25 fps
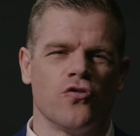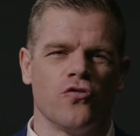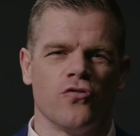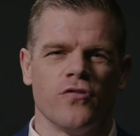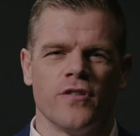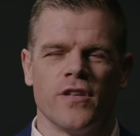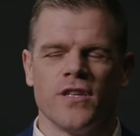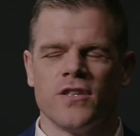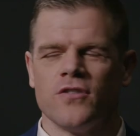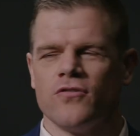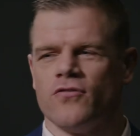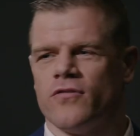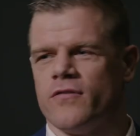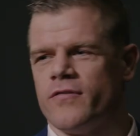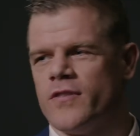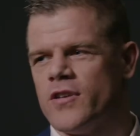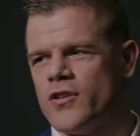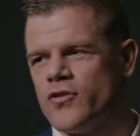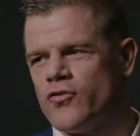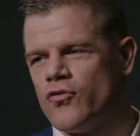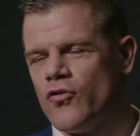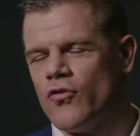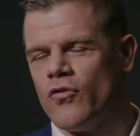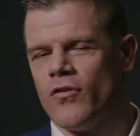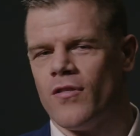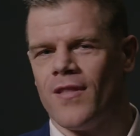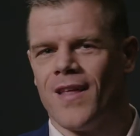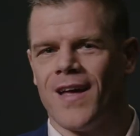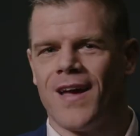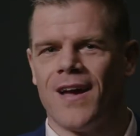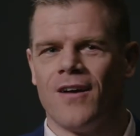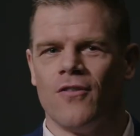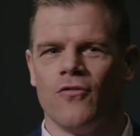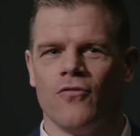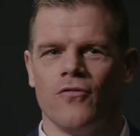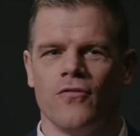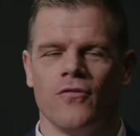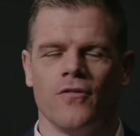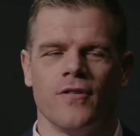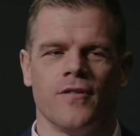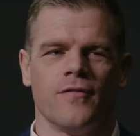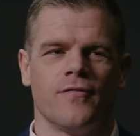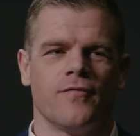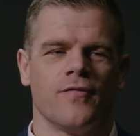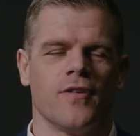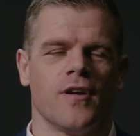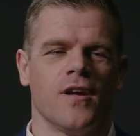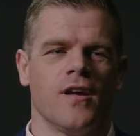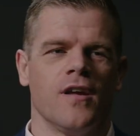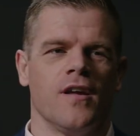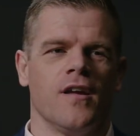done this or if I'd have done that or if